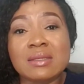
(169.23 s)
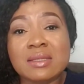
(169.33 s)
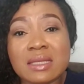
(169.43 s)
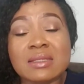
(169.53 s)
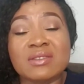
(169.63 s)

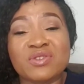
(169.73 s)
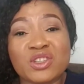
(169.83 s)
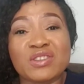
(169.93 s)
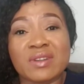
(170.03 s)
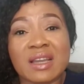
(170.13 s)
sit in
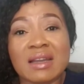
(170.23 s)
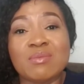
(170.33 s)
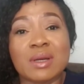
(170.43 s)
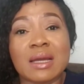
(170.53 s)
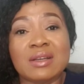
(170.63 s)
front of a
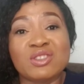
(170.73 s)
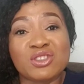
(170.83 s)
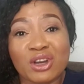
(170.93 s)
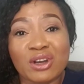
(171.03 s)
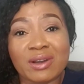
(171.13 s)
camera and
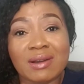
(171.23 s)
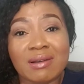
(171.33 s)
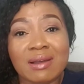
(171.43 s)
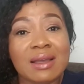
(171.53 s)
talk,